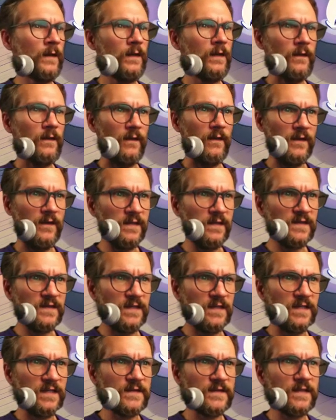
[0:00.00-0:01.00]
This
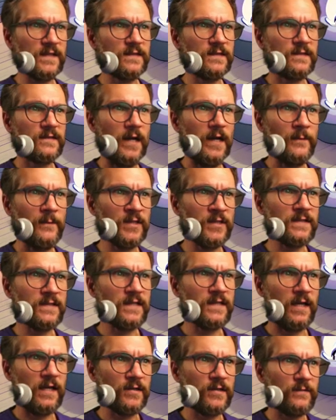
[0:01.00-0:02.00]
is the
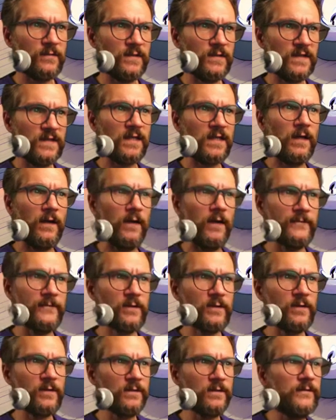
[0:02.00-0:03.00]
dominant characteristic
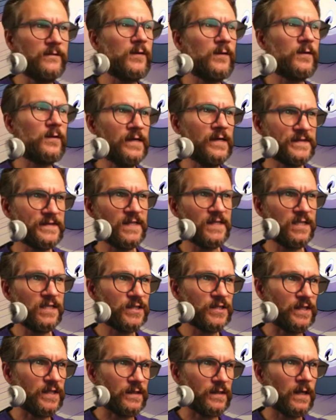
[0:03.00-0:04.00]
of good
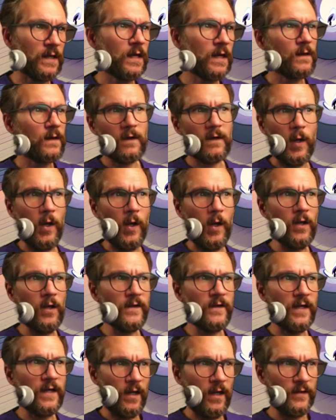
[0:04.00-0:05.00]
vocalization. All
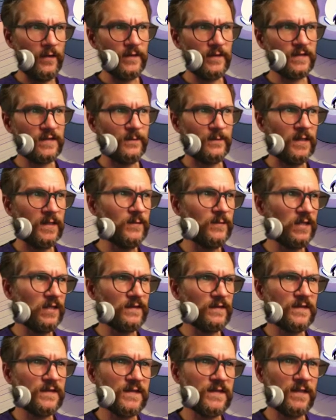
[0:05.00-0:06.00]
the others may be
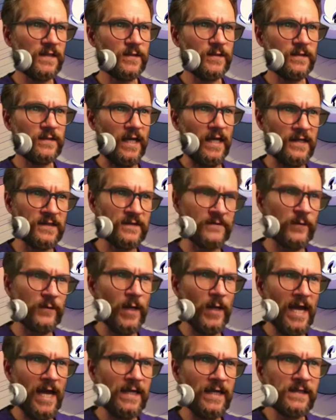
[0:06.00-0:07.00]
considered as
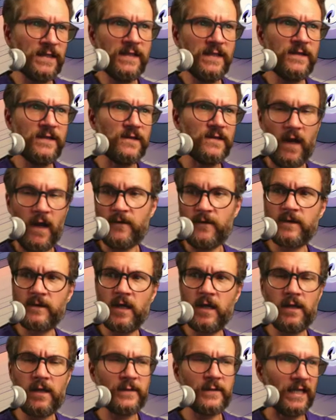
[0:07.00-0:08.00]
varieties of
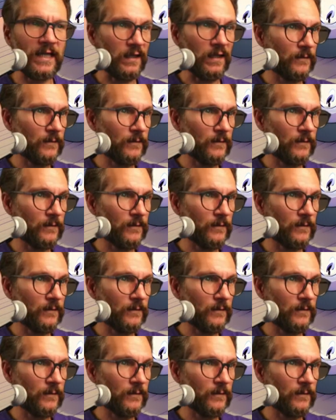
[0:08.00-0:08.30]
coloring.